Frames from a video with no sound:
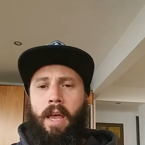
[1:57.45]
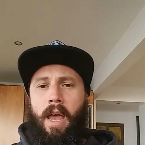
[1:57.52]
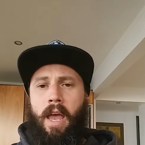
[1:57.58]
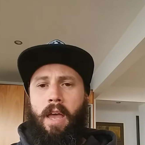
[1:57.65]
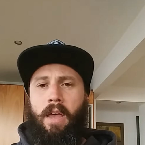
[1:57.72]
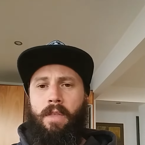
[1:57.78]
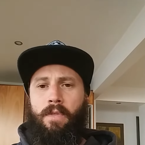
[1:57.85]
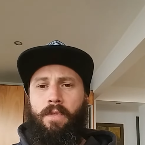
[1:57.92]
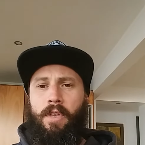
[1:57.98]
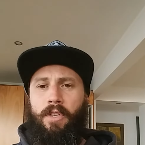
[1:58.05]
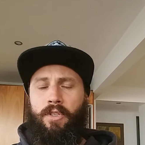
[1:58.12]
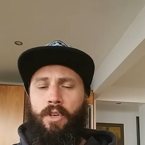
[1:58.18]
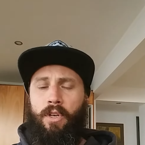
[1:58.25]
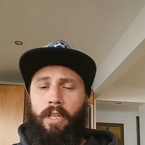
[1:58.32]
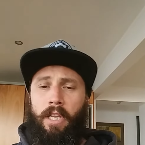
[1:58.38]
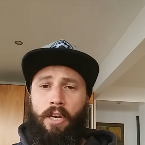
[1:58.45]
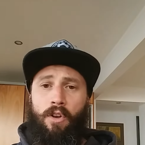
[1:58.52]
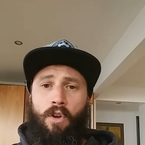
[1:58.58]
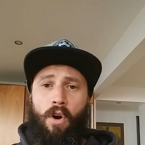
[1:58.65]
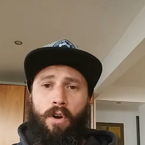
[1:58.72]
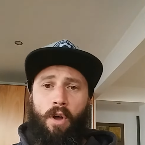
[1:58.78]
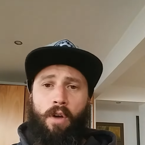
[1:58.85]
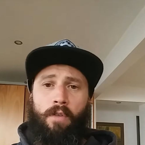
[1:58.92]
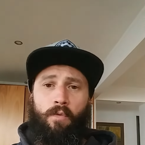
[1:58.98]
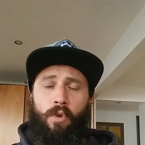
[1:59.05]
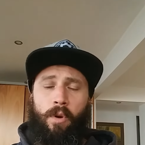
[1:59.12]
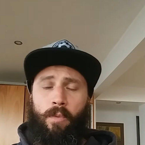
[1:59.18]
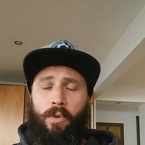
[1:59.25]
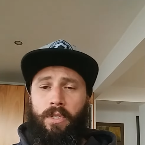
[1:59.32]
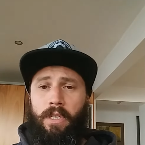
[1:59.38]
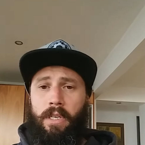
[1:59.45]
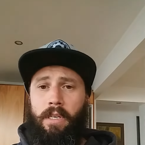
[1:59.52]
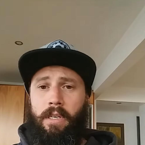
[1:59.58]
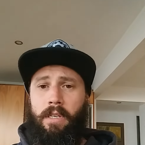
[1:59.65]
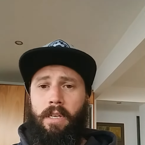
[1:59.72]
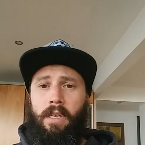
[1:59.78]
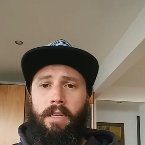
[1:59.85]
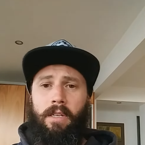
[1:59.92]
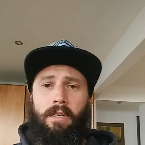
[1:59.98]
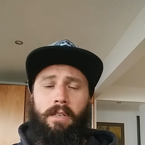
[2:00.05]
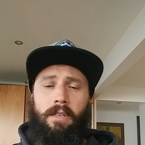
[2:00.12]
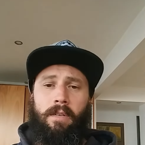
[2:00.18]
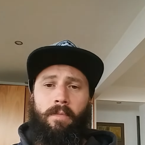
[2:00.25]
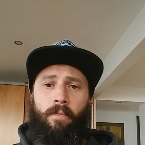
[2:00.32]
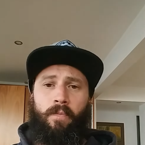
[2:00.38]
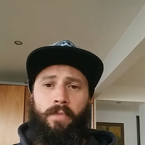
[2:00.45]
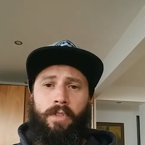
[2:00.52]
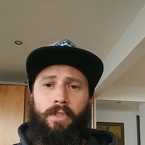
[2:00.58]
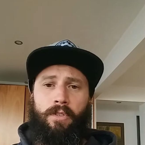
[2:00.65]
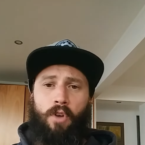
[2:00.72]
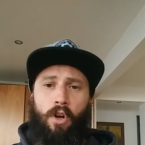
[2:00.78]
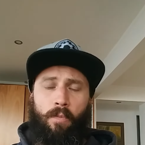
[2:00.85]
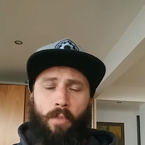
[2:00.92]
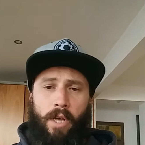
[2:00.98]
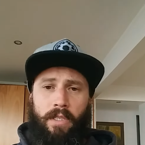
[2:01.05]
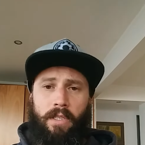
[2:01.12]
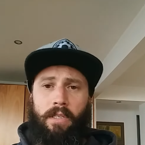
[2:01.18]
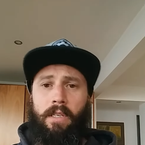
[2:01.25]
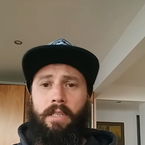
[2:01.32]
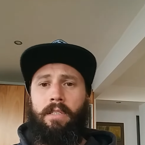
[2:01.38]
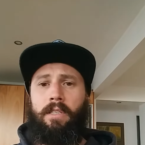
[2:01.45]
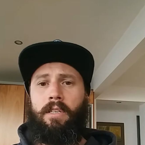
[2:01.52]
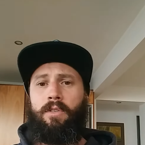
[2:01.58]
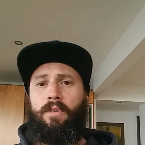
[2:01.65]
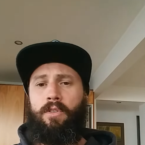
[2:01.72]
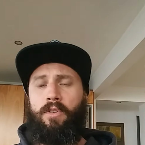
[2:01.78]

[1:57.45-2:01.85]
and they're certainly not overrepresented in dog bite statistics or